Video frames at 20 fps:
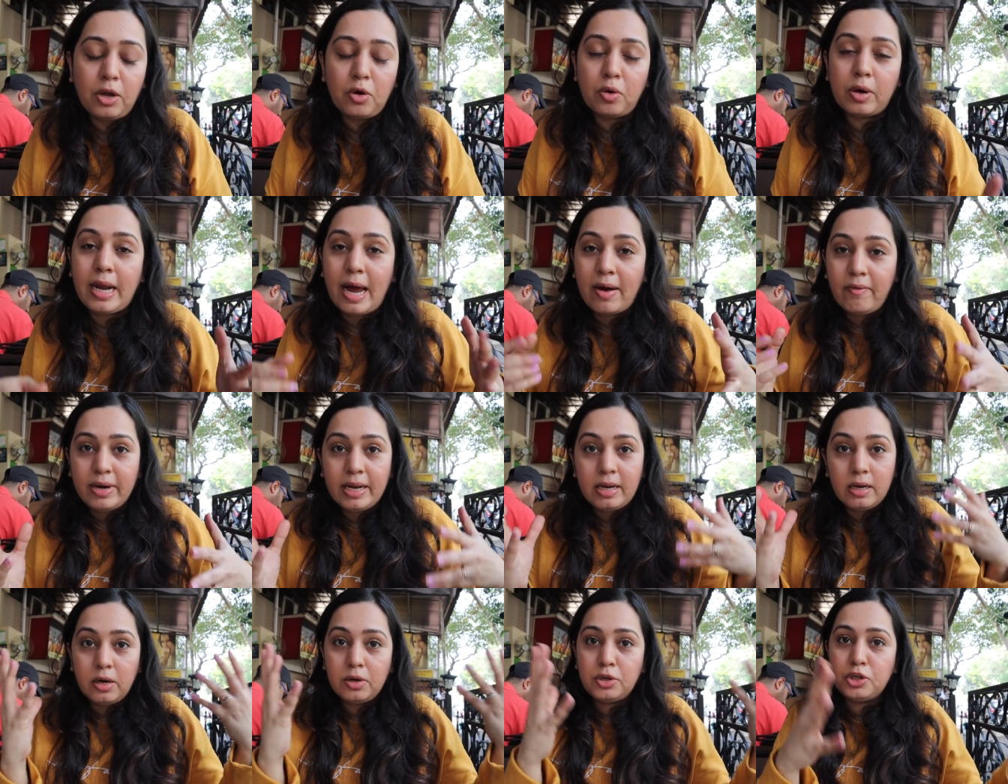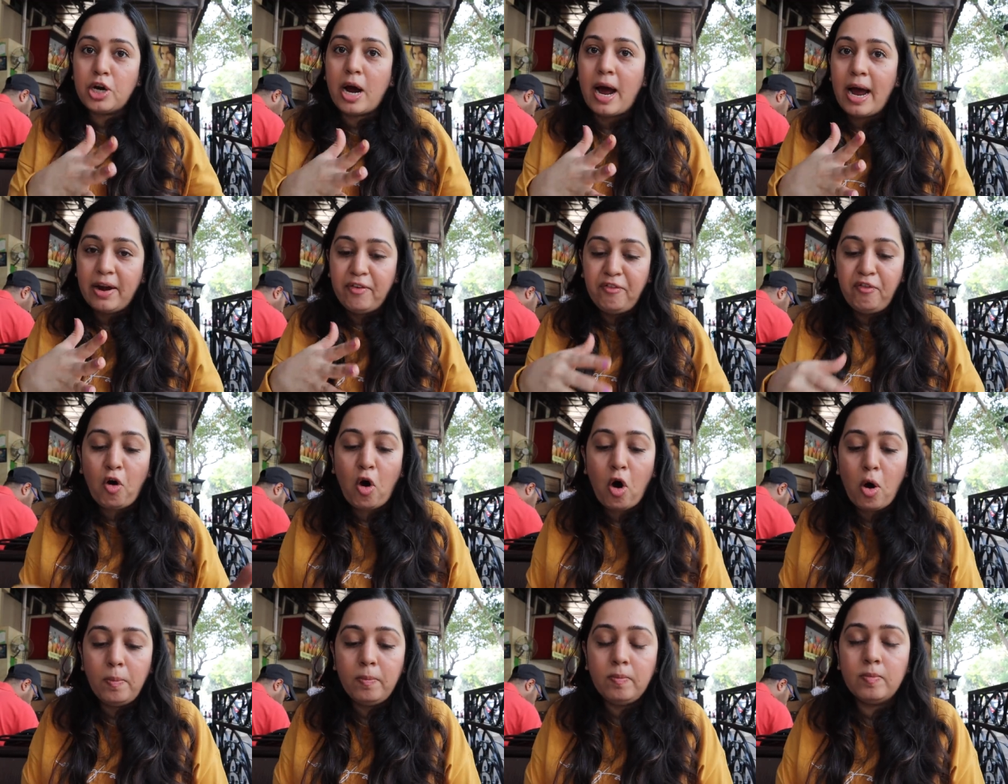You can have it in a dry
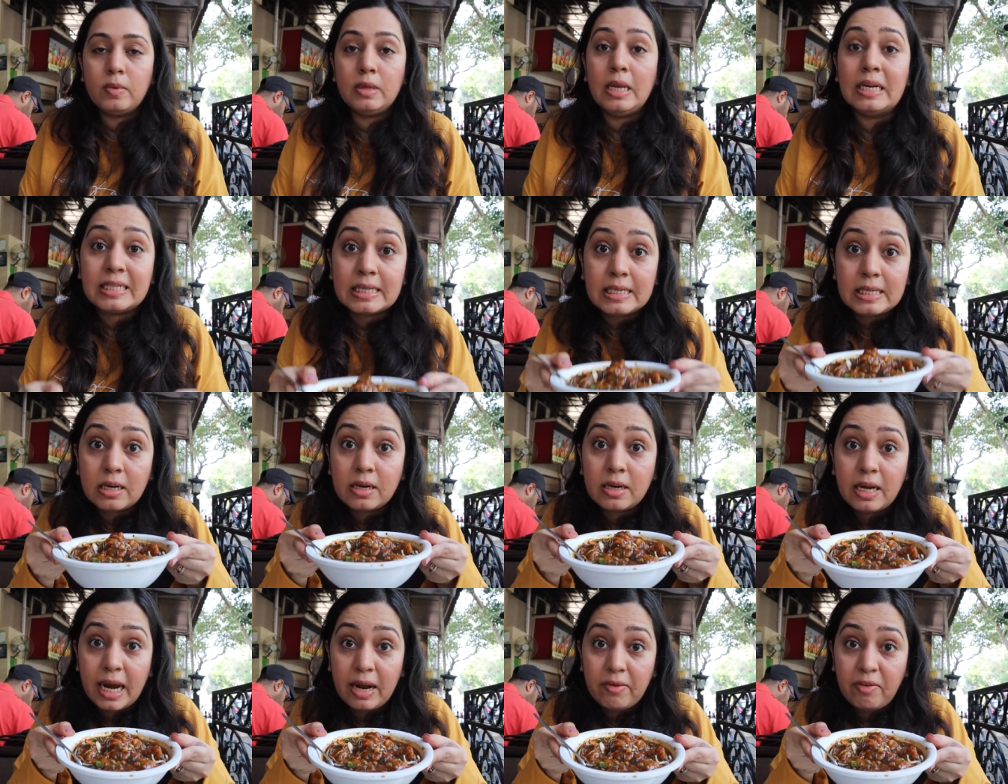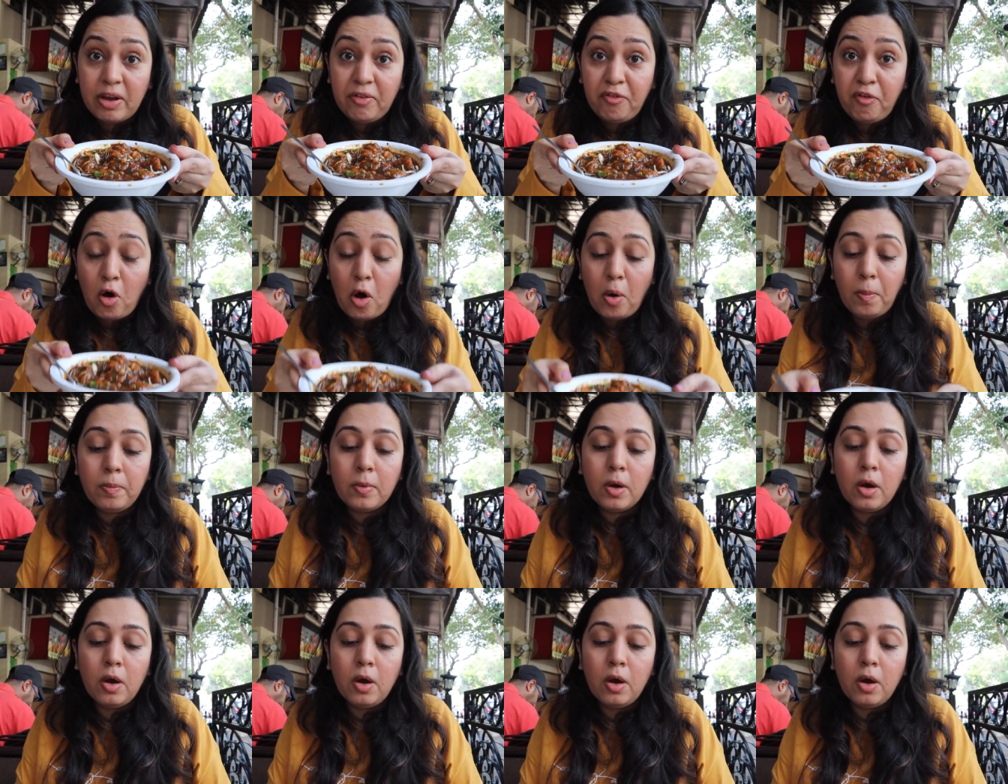form. This is a gravy form.